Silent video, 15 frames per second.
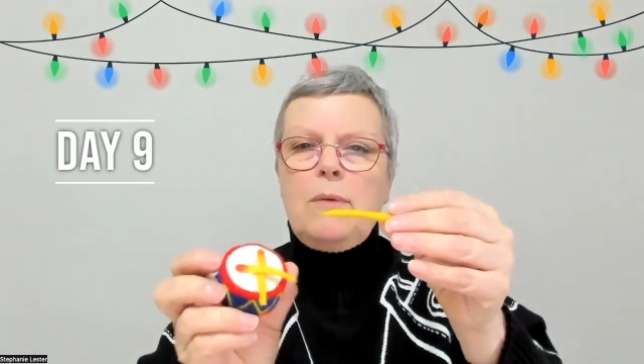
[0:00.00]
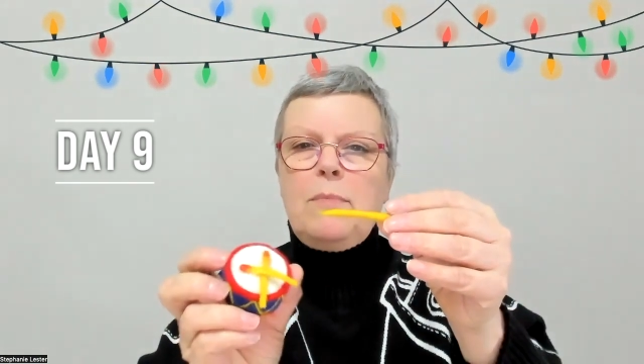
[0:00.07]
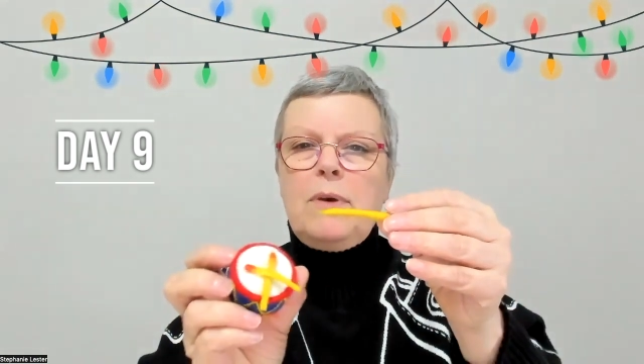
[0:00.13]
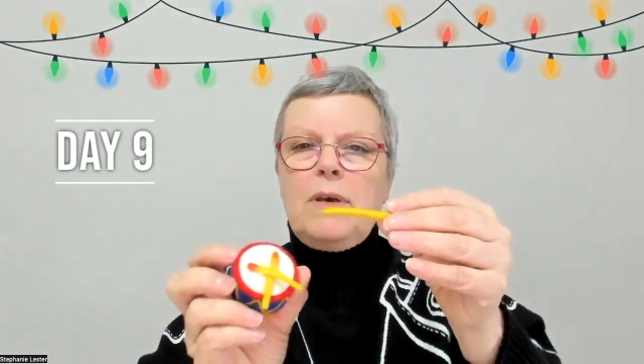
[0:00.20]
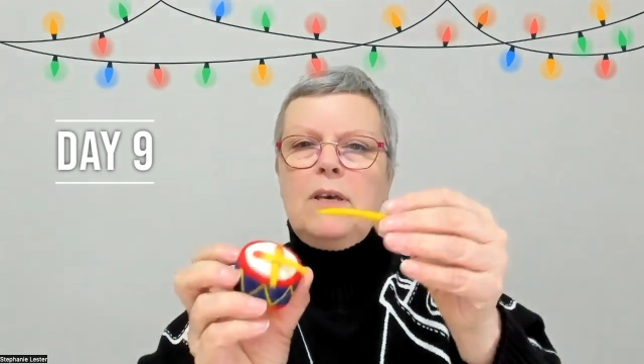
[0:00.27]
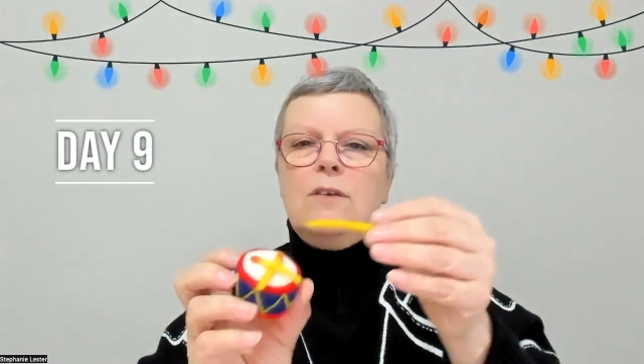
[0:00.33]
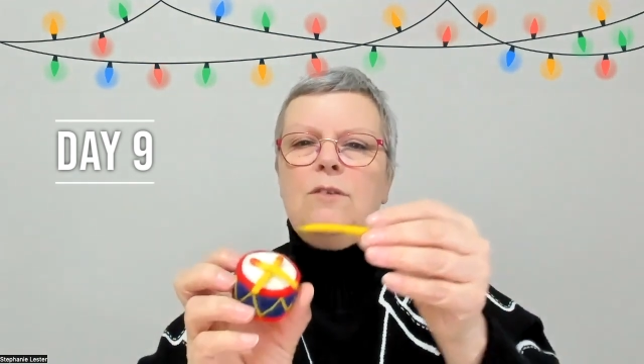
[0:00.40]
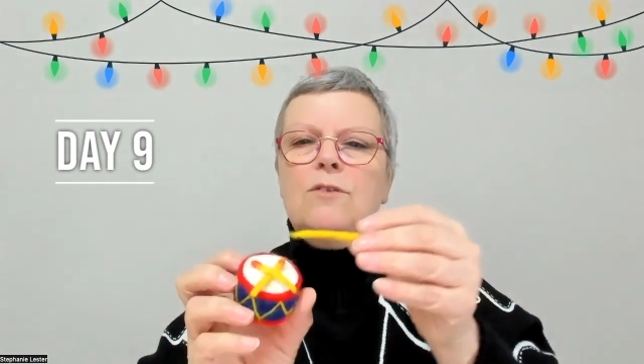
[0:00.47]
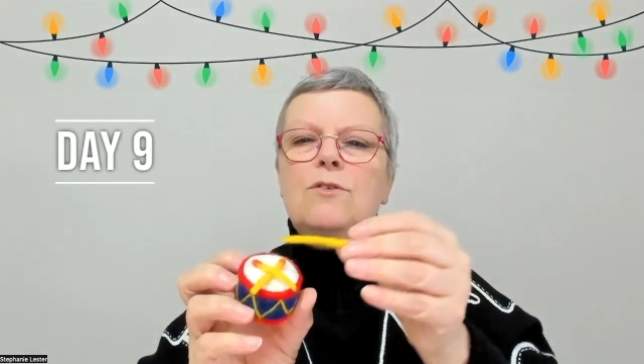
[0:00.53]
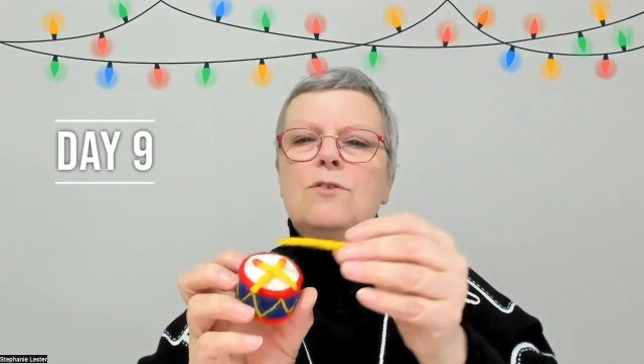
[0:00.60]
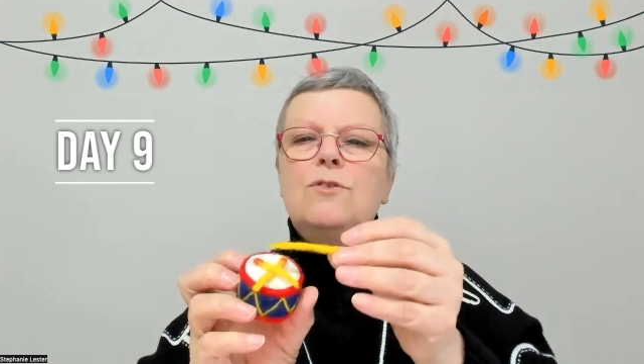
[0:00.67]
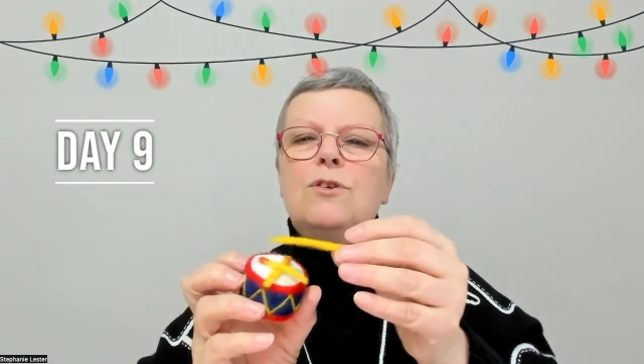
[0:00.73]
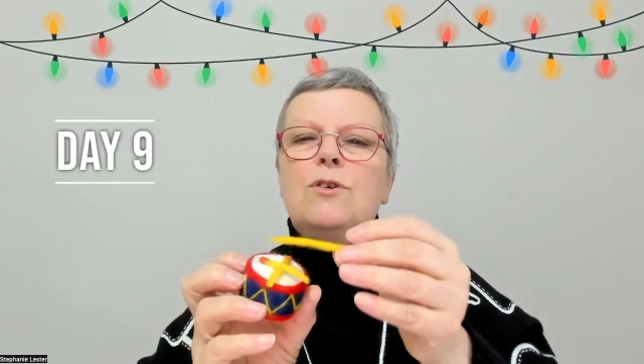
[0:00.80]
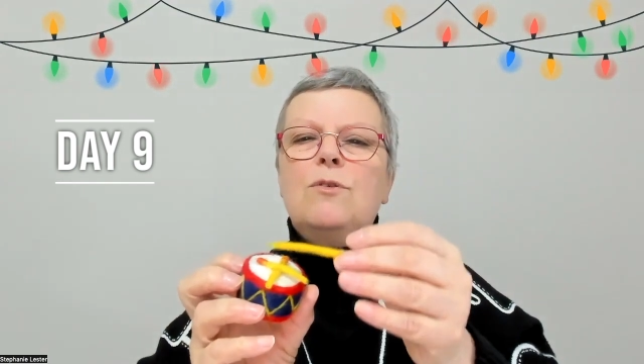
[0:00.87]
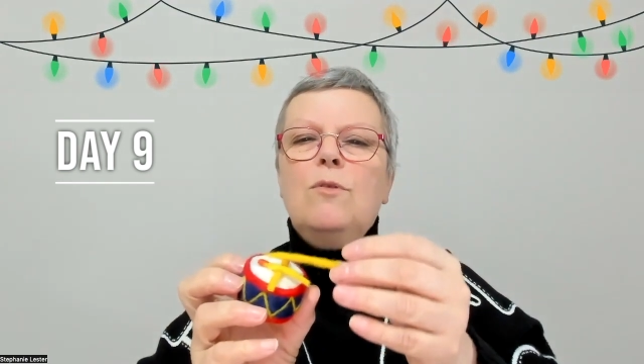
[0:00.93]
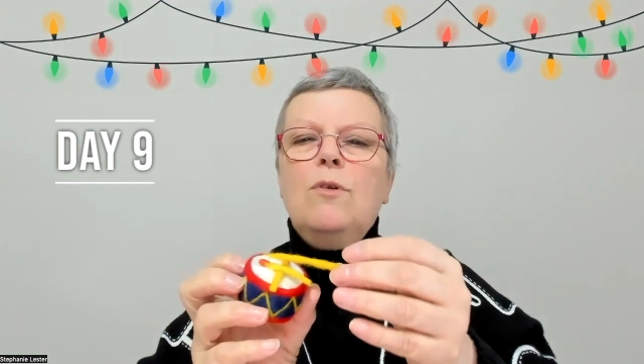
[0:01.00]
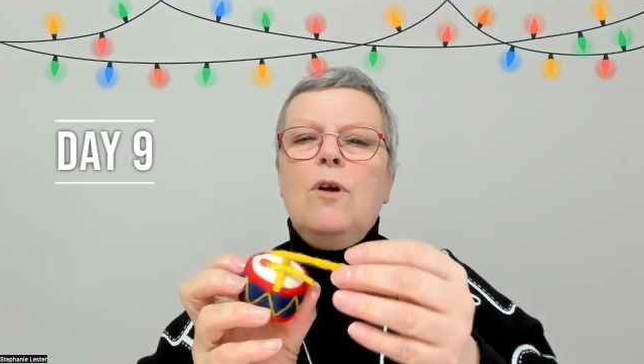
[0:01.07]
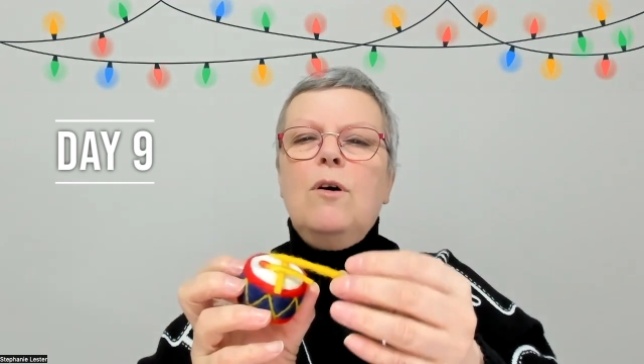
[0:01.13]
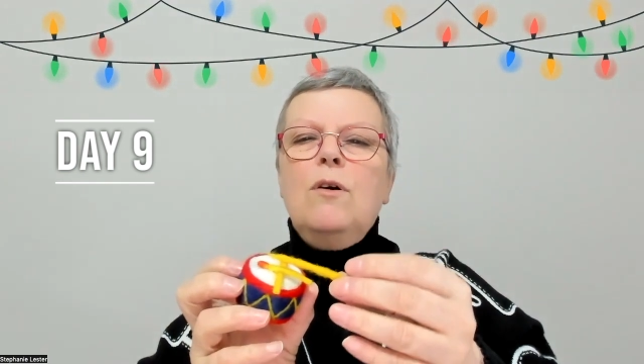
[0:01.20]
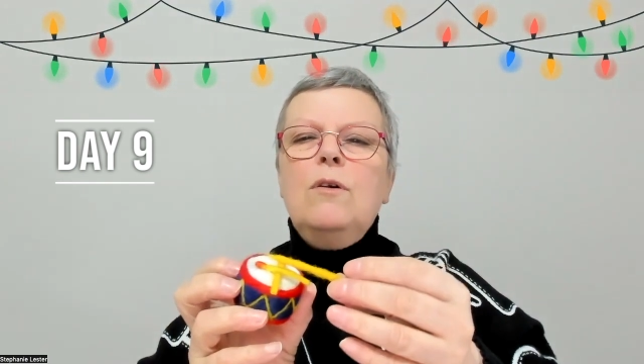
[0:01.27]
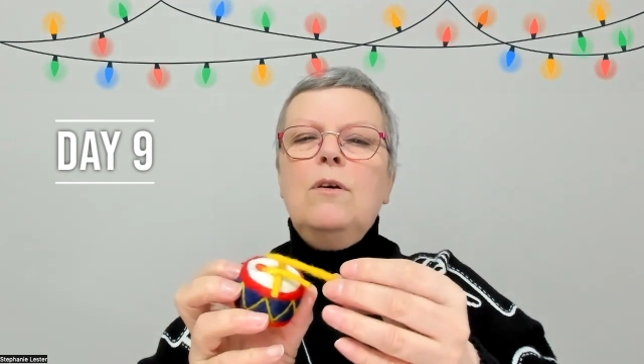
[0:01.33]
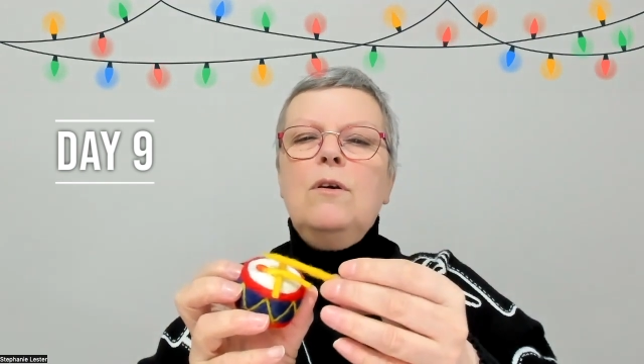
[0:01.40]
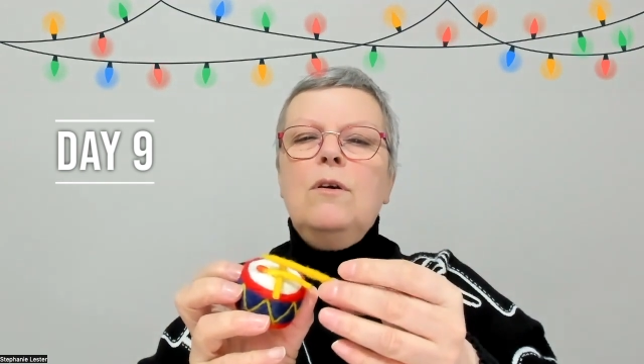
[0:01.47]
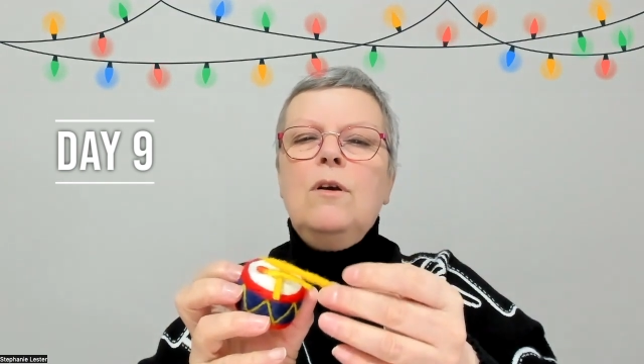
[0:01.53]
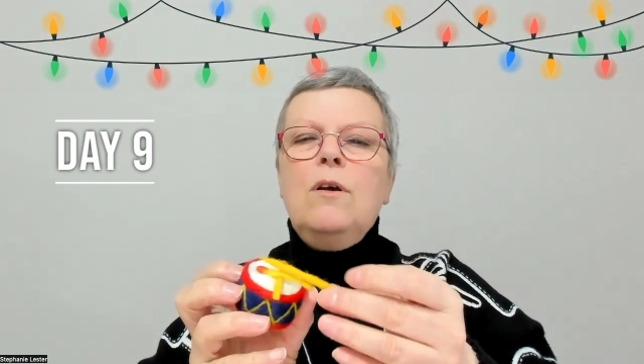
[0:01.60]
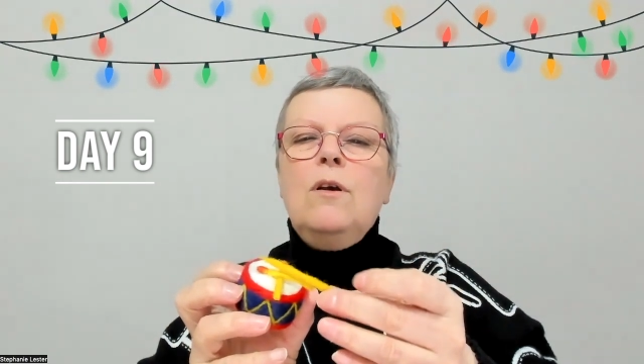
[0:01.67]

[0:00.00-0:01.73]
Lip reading: be too long,